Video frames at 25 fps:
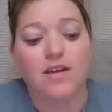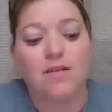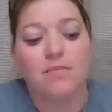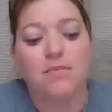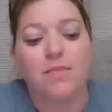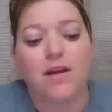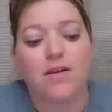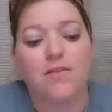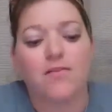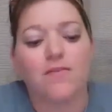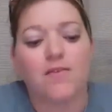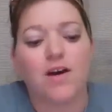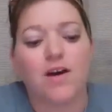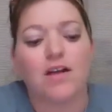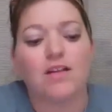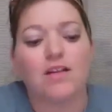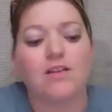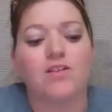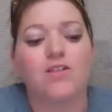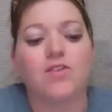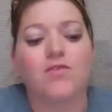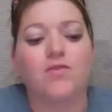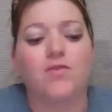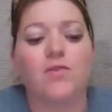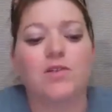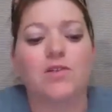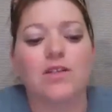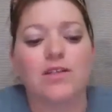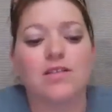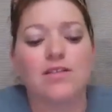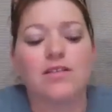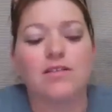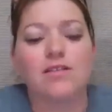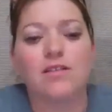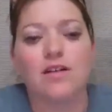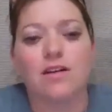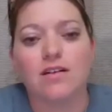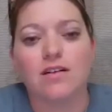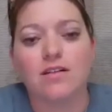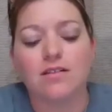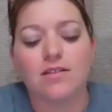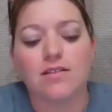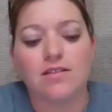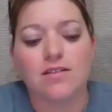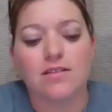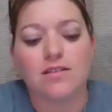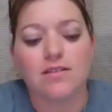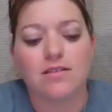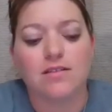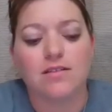My father's voice
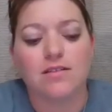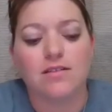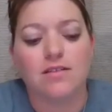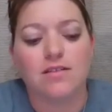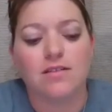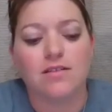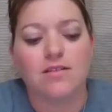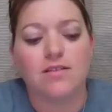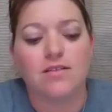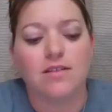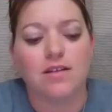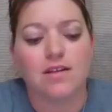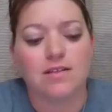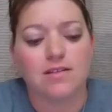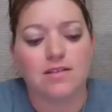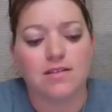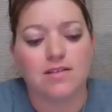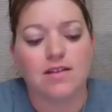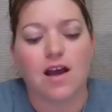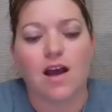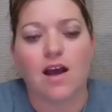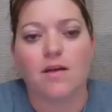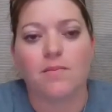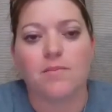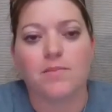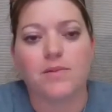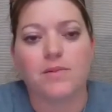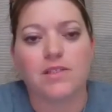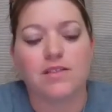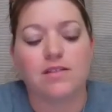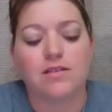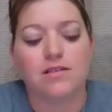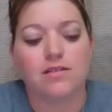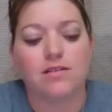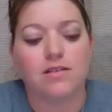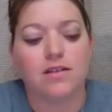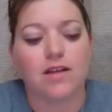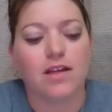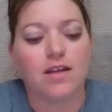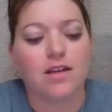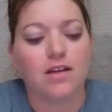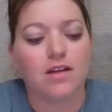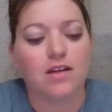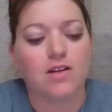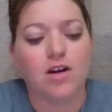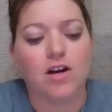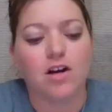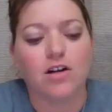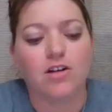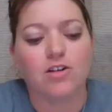starts and stops, like a
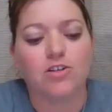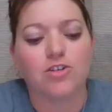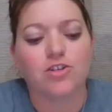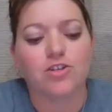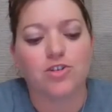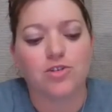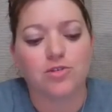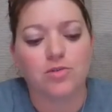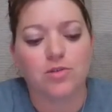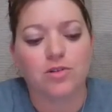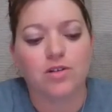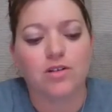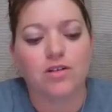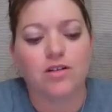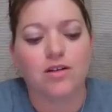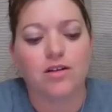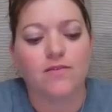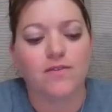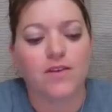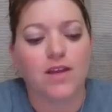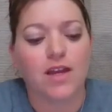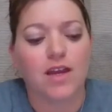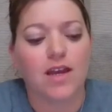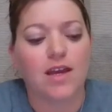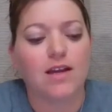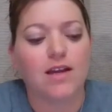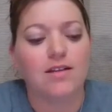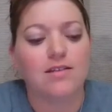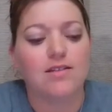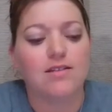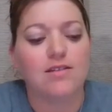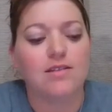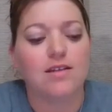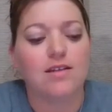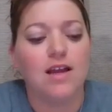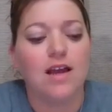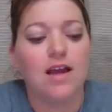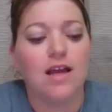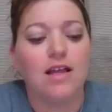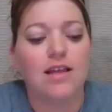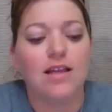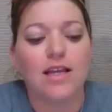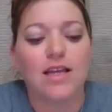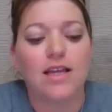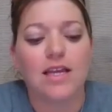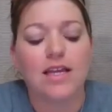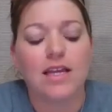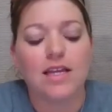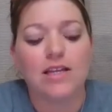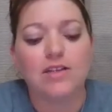car short of gas,
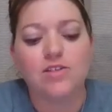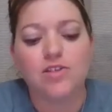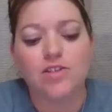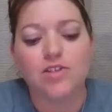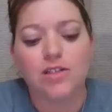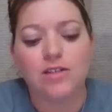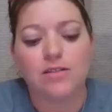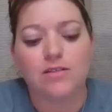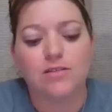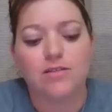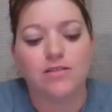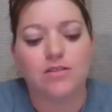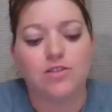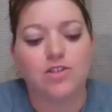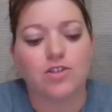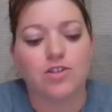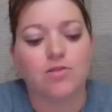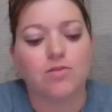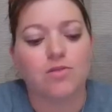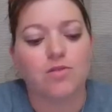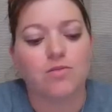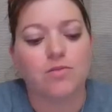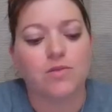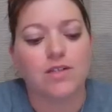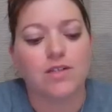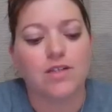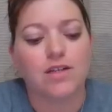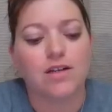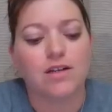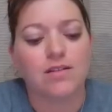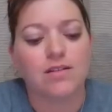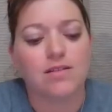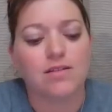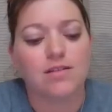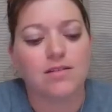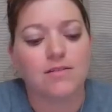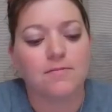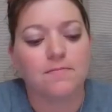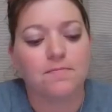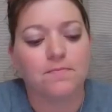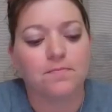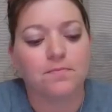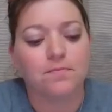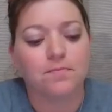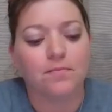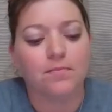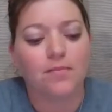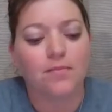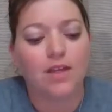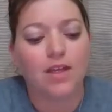like an engine choked with dust.
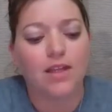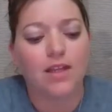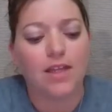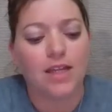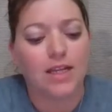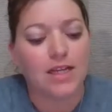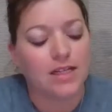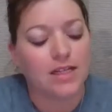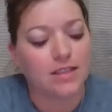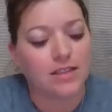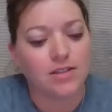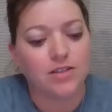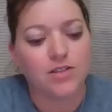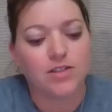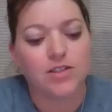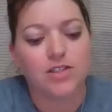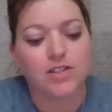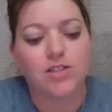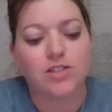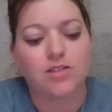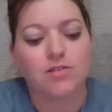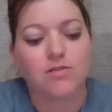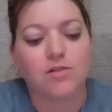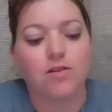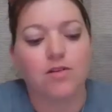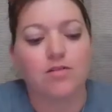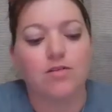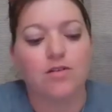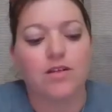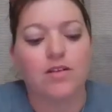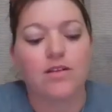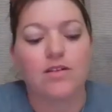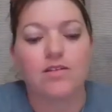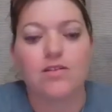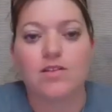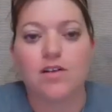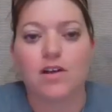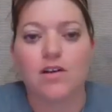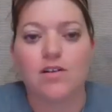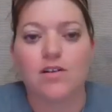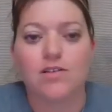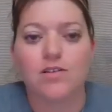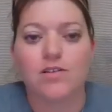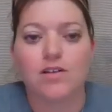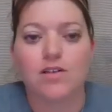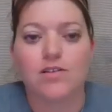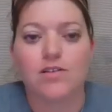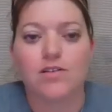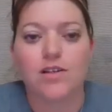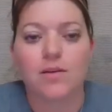Then he clears his throat and the song
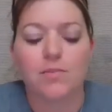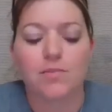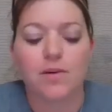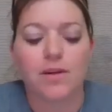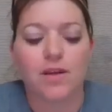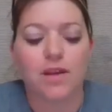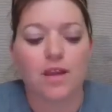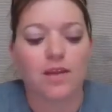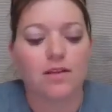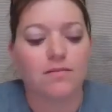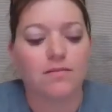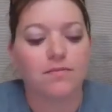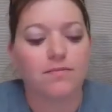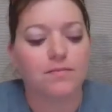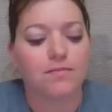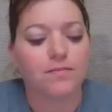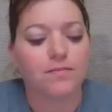starts up again.